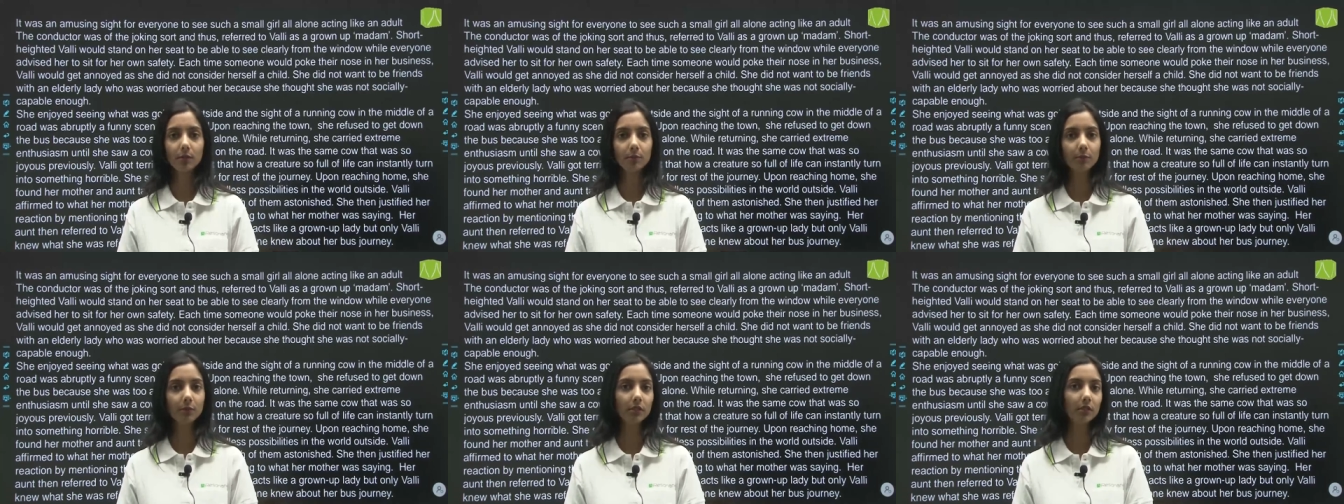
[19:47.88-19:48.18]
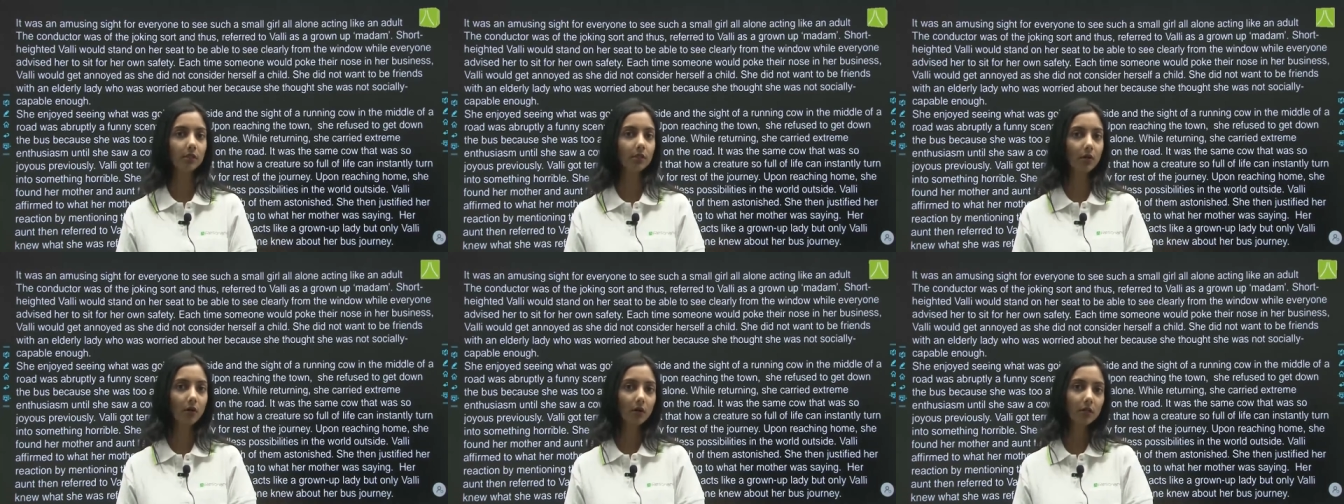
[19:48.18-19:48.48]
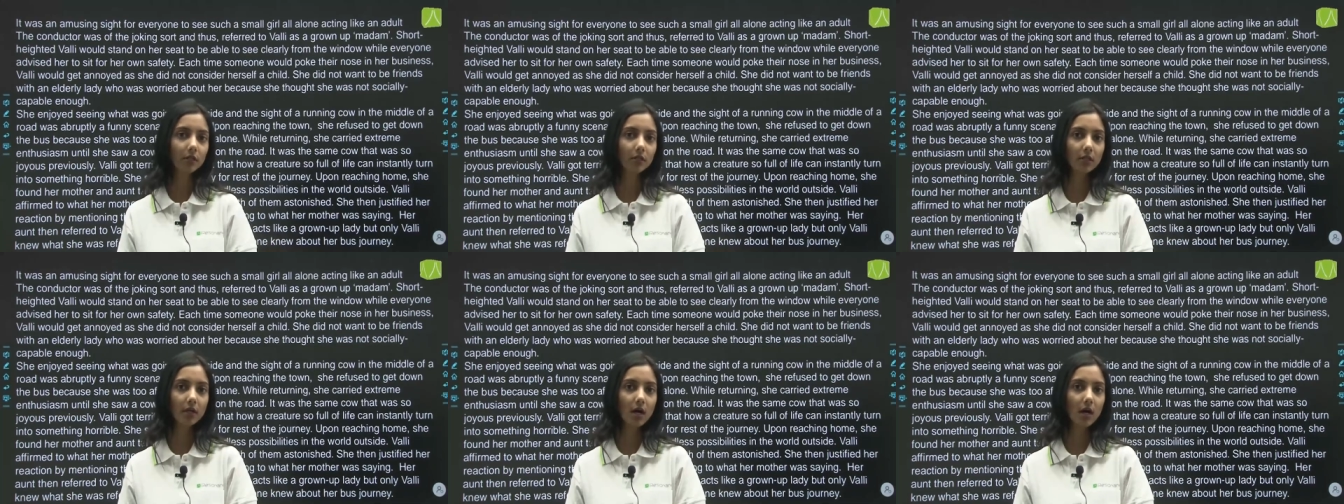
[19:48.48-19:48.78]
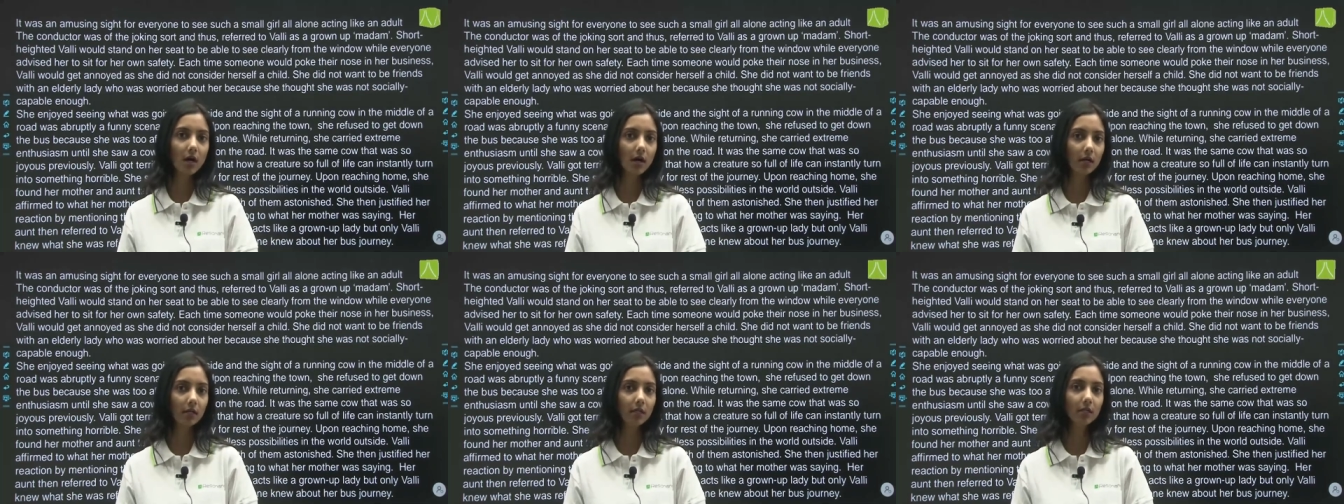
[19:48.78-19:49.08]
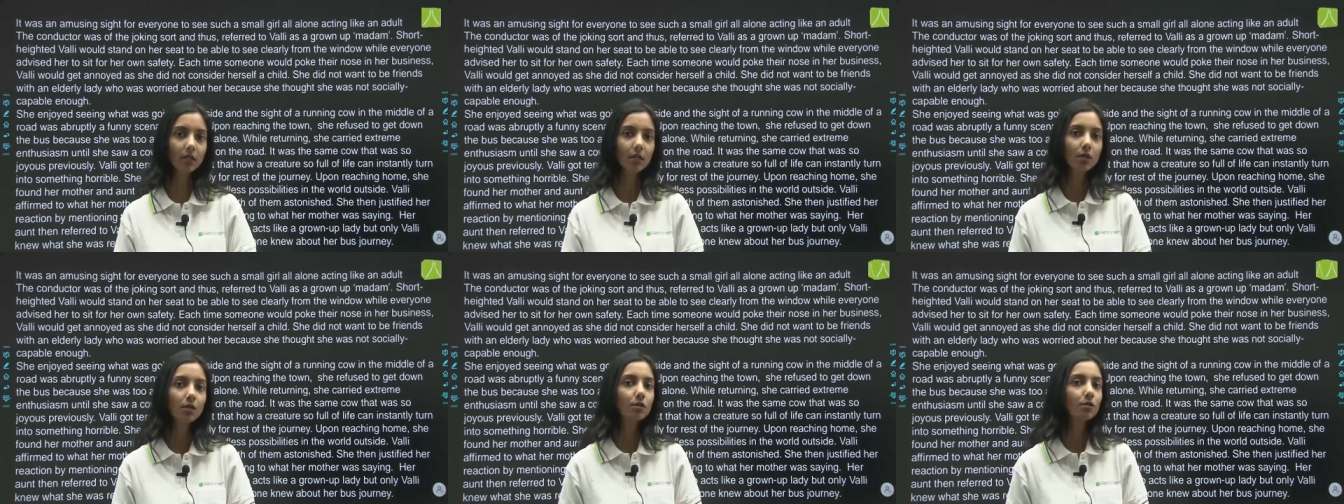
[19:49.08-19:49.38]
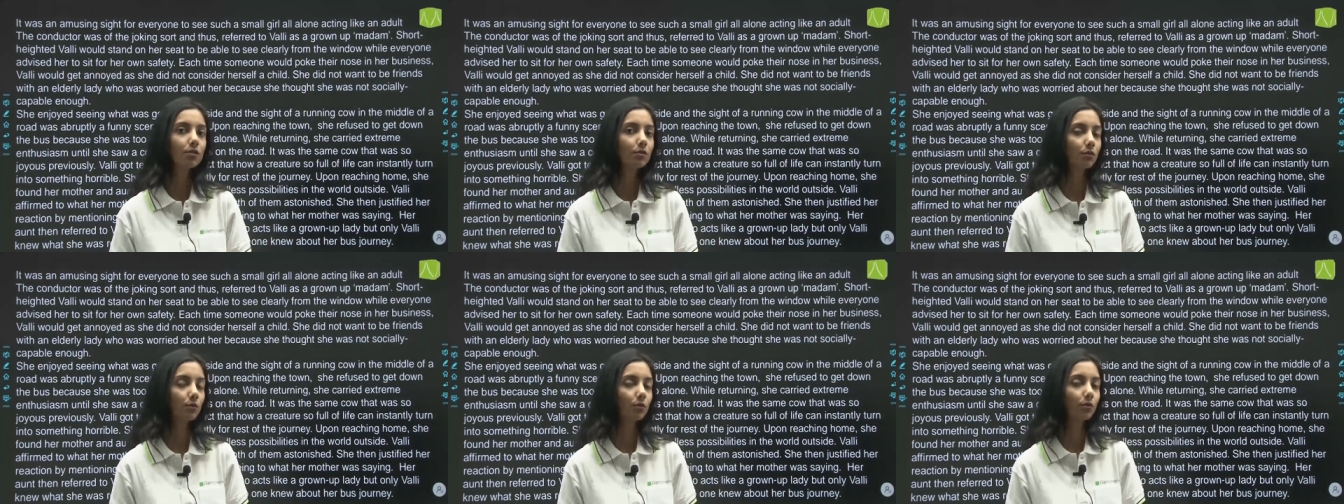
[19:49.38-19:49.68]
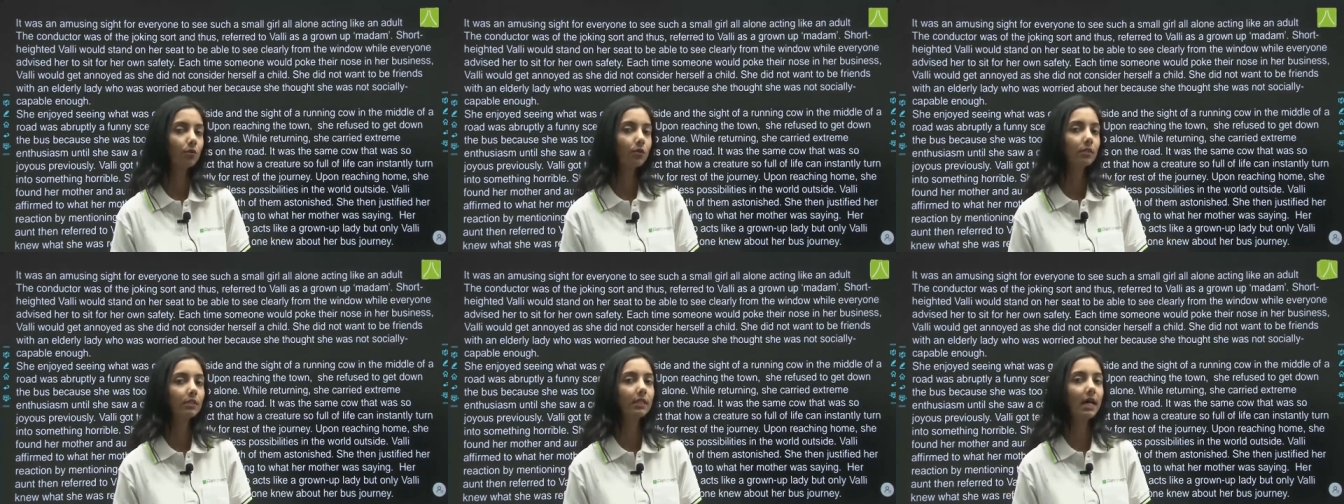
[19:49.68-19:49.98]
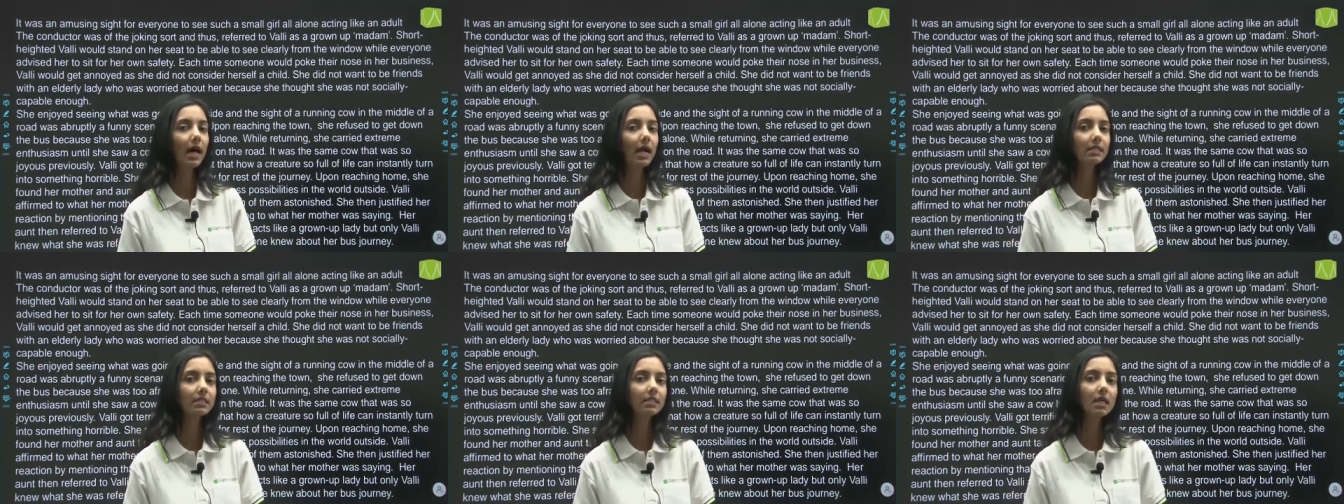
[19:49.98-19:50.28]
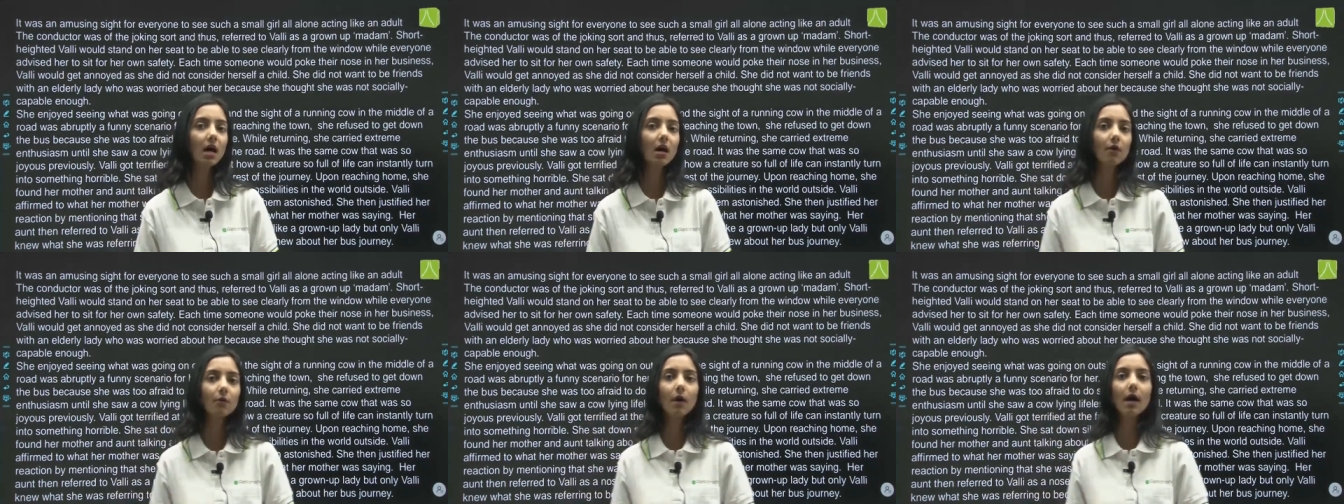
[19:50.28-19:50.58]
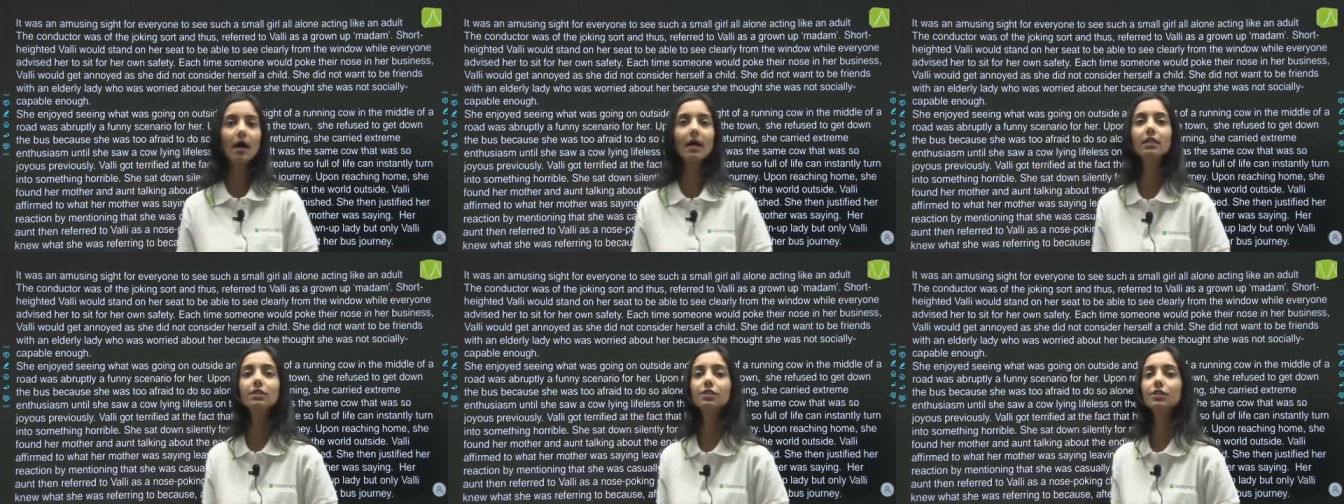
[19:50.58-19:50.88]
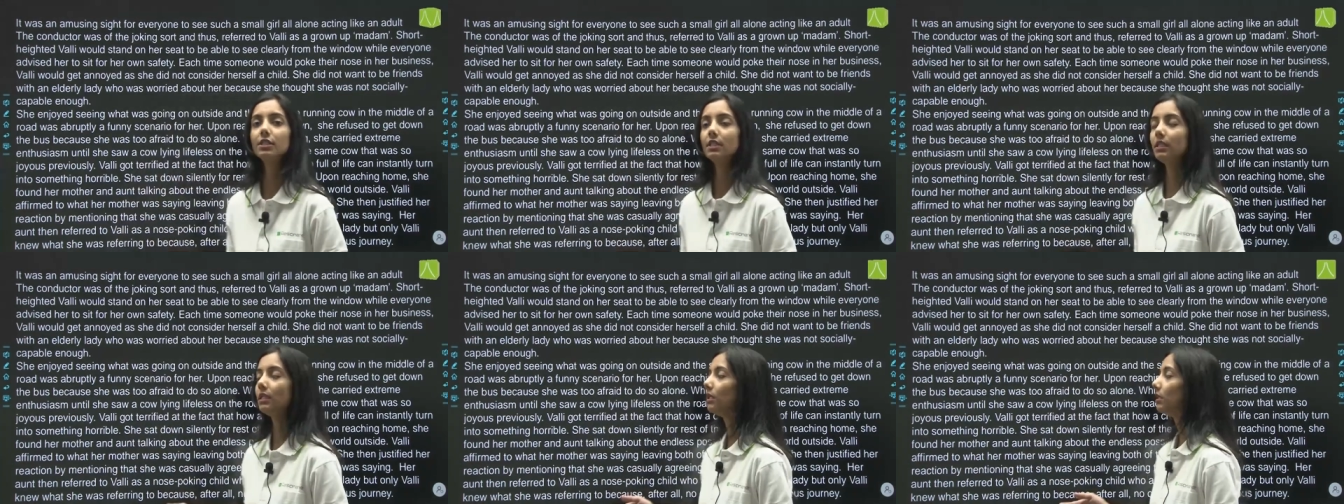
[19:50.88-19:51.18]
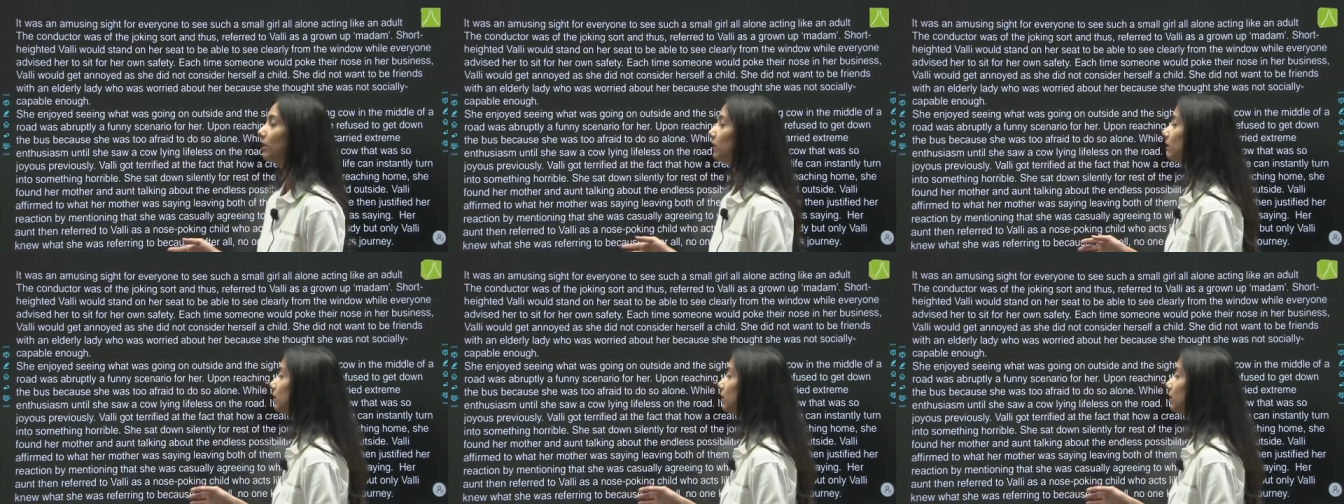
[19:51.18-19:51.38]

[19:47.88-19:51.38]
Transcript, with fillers: her mother, not her aunt. So that's how, why she,